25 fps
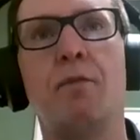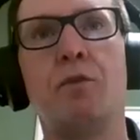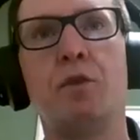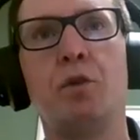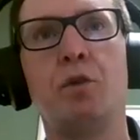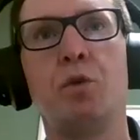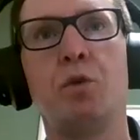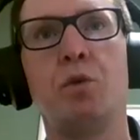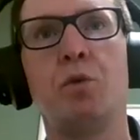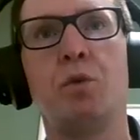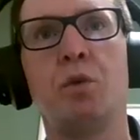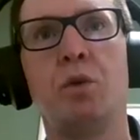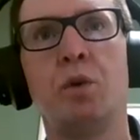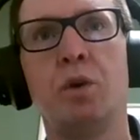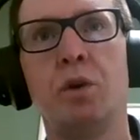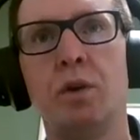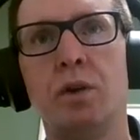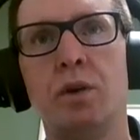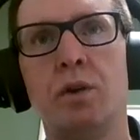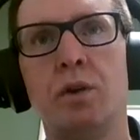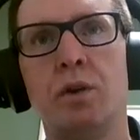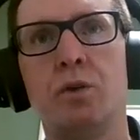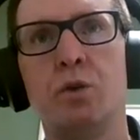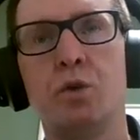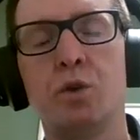have to
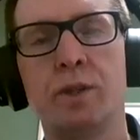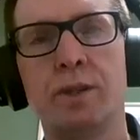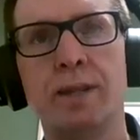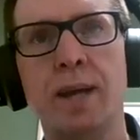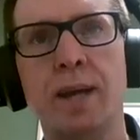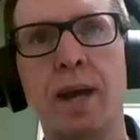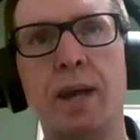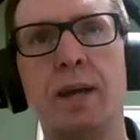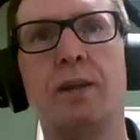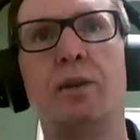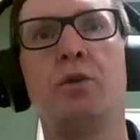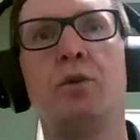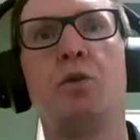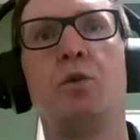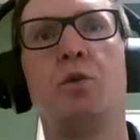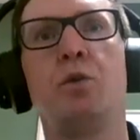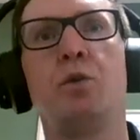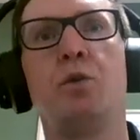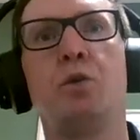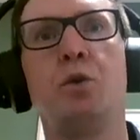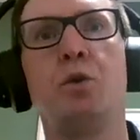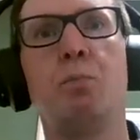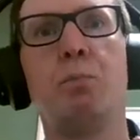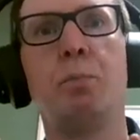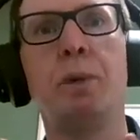stay,
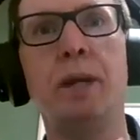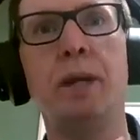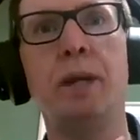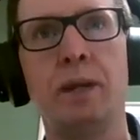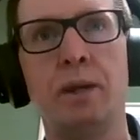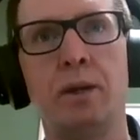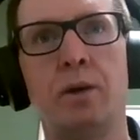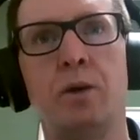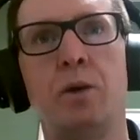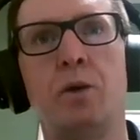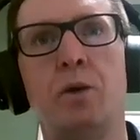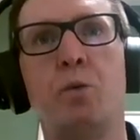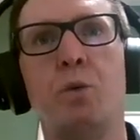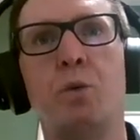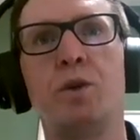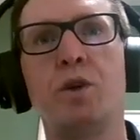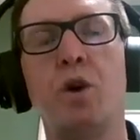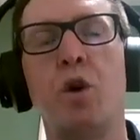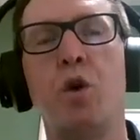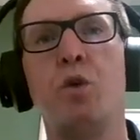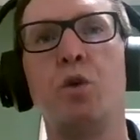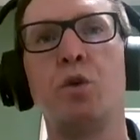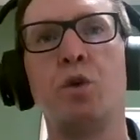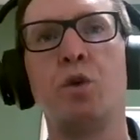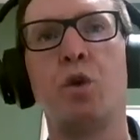to be with
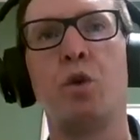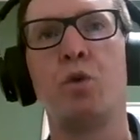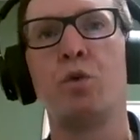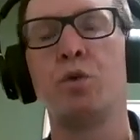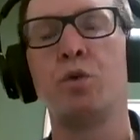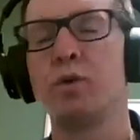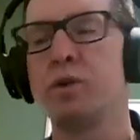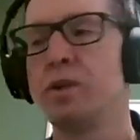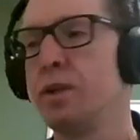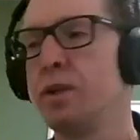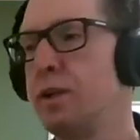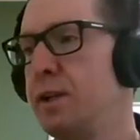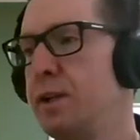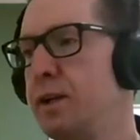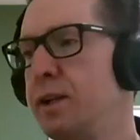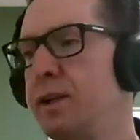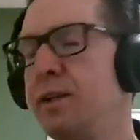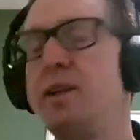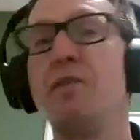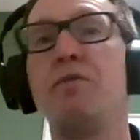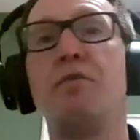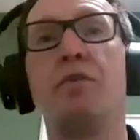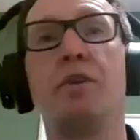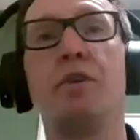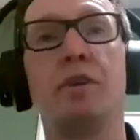all those
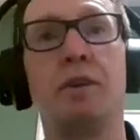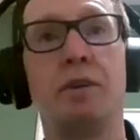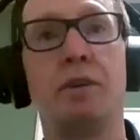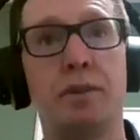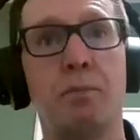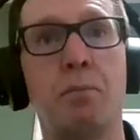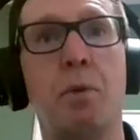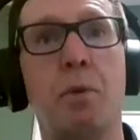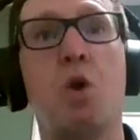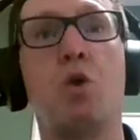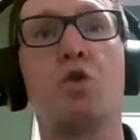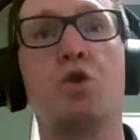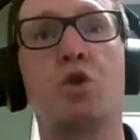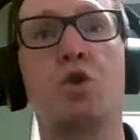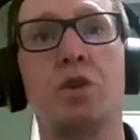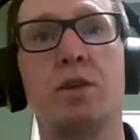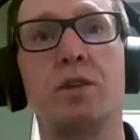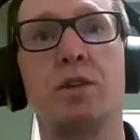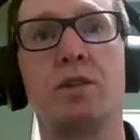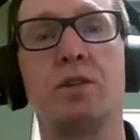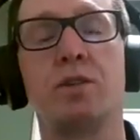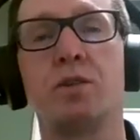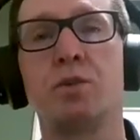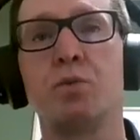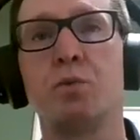difficult
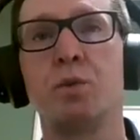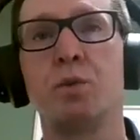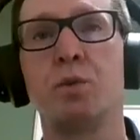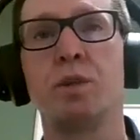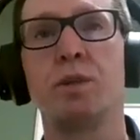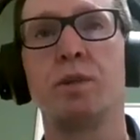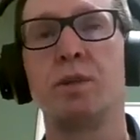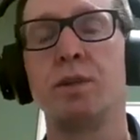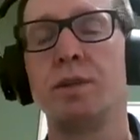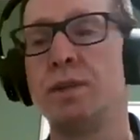emotions,